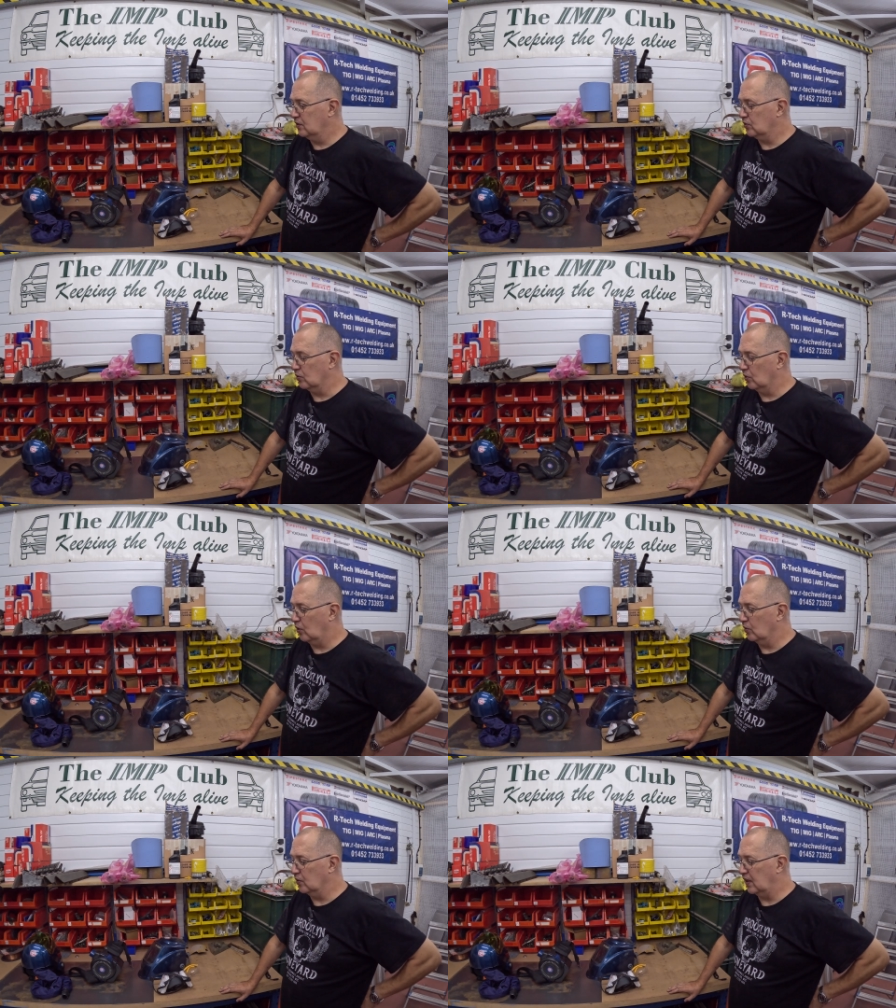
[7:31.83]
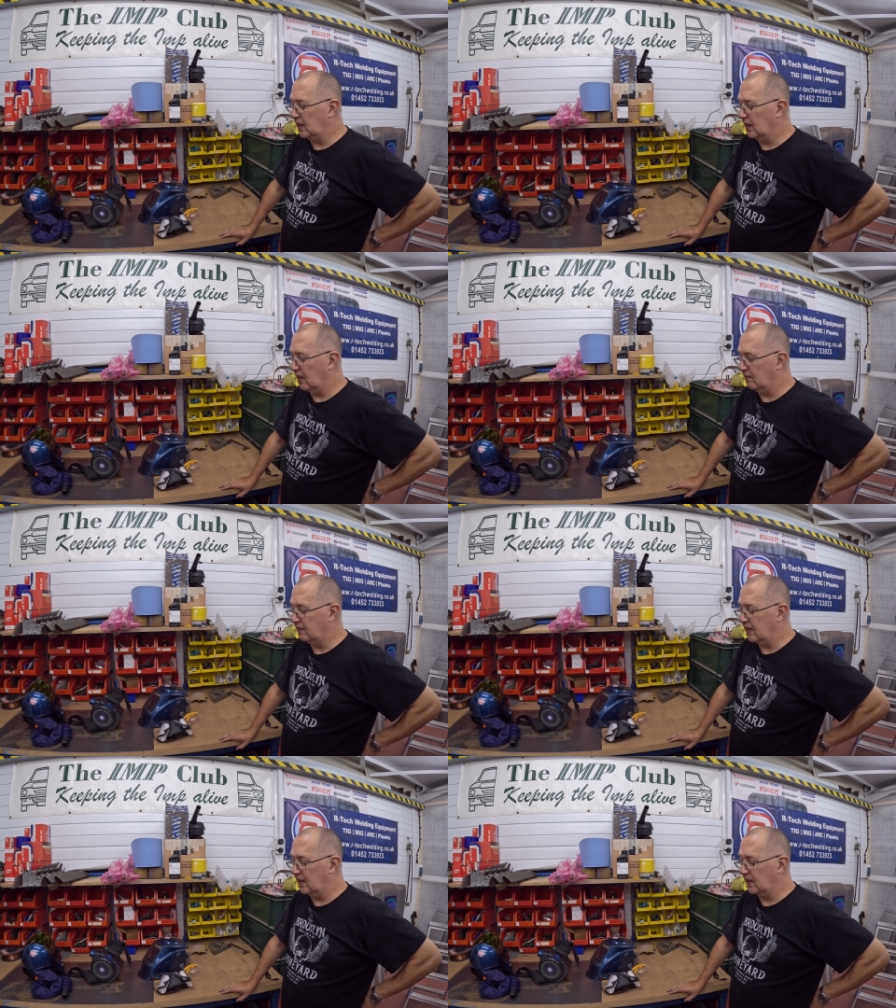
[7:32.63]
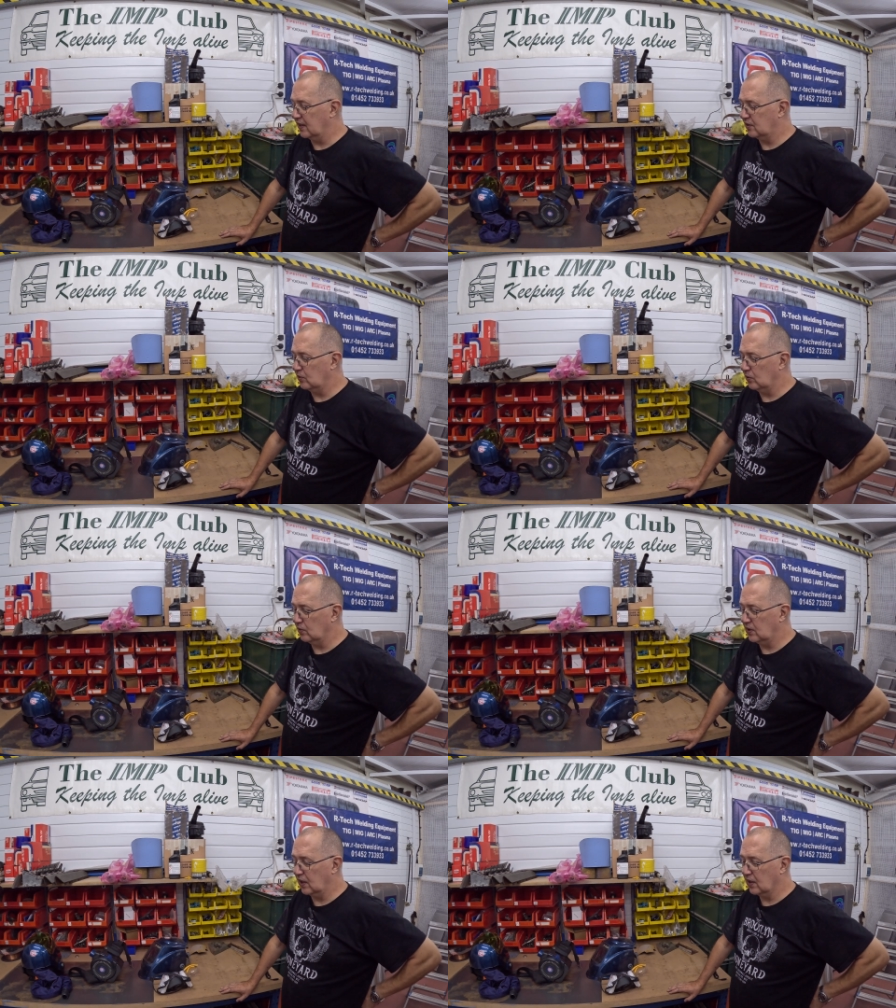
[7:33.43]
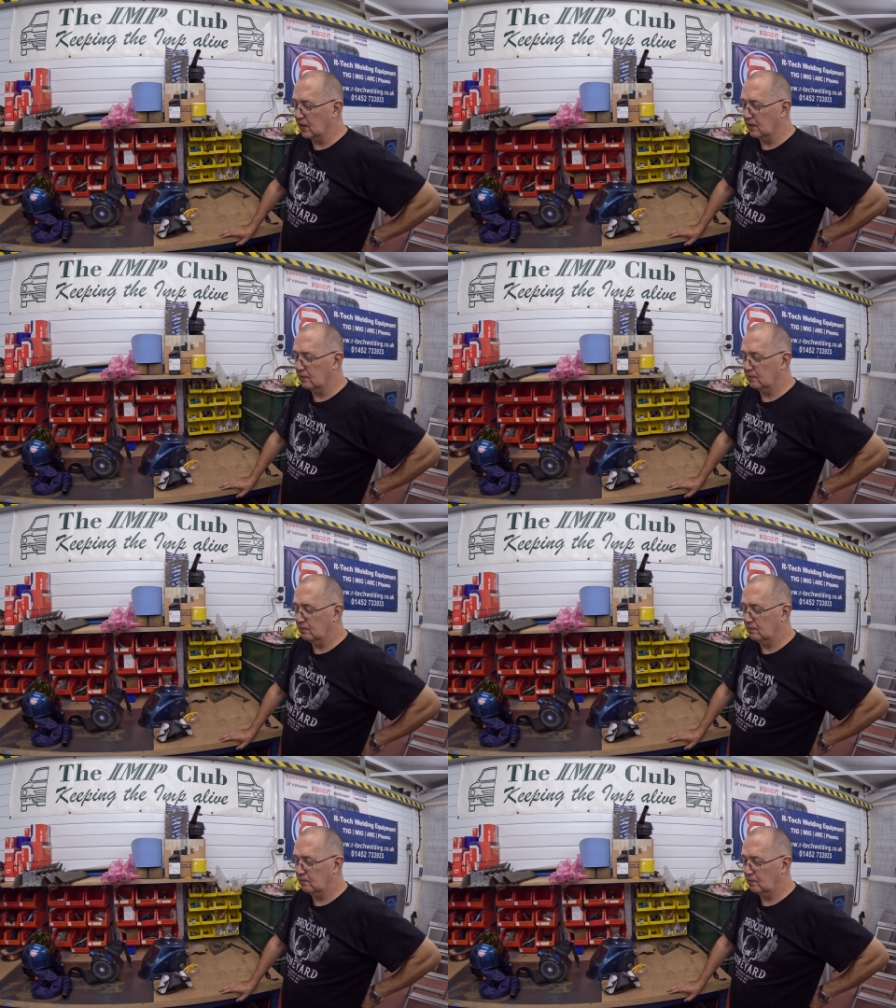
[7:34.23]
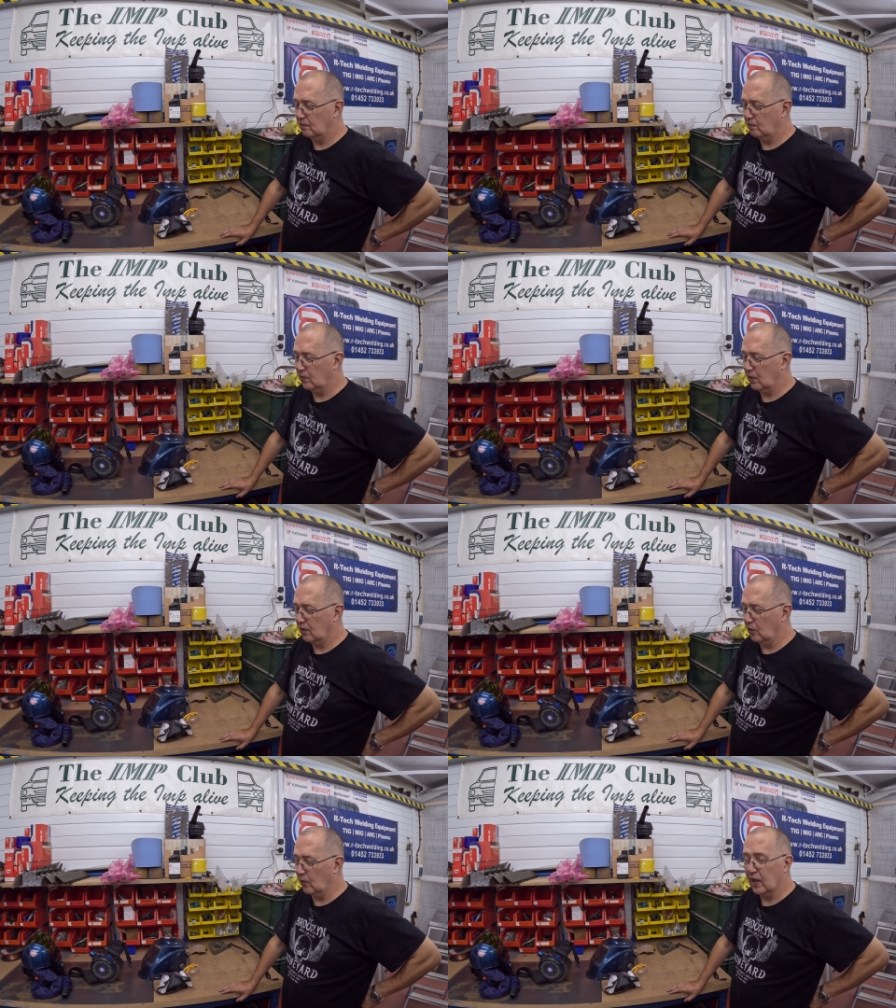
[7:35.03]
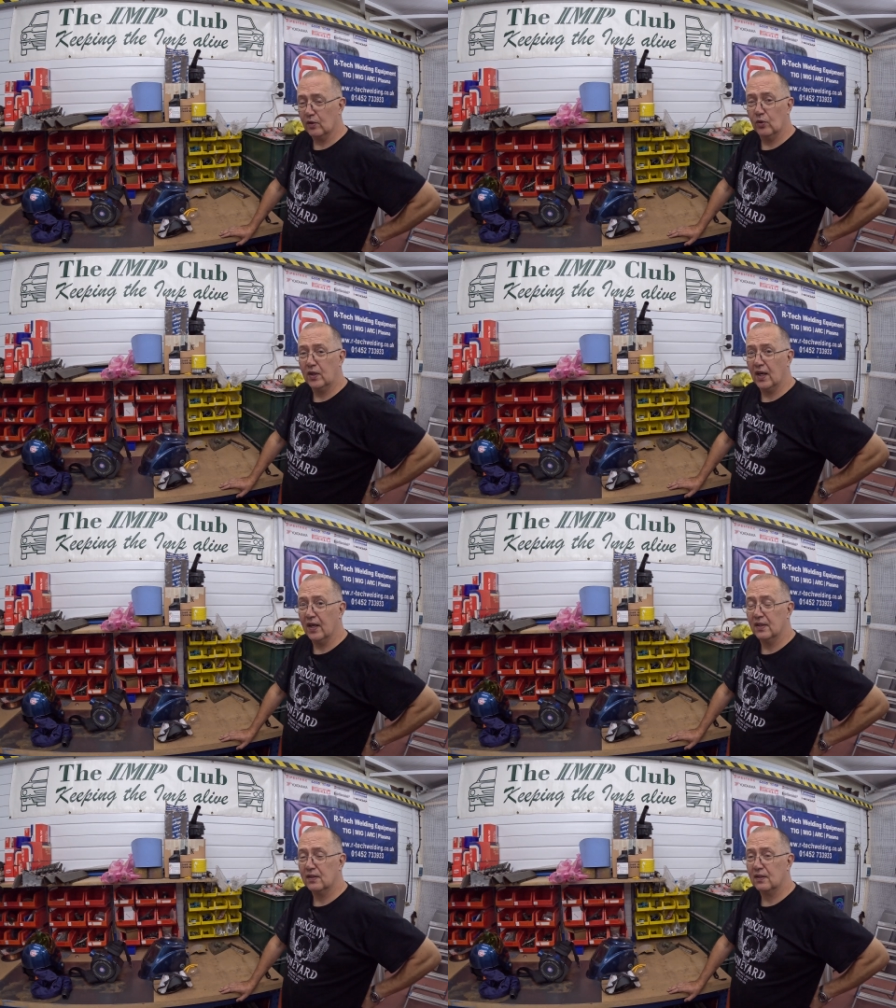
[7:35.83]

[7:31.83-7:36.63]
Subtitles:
So not only have I had to take a long hard look at